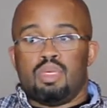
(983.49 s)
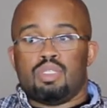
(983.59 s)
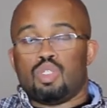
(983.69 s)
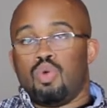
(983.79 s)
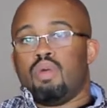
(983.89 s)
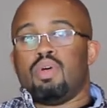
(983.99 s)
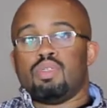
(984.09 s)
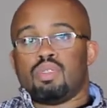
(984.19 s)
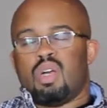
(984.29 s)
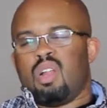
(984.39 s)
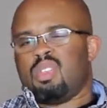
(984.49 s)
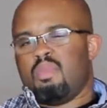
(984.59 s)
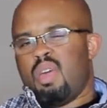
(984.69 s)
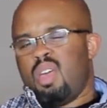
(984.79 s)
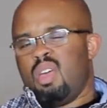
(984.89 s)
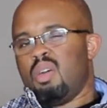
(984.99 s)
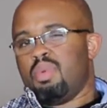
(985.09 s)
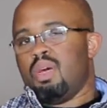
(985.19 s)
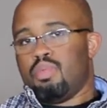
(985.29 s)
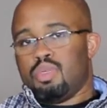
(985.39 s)
is $1,200. I'm making up
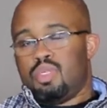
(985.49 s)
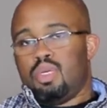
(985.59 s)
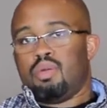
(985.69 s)
numbers here.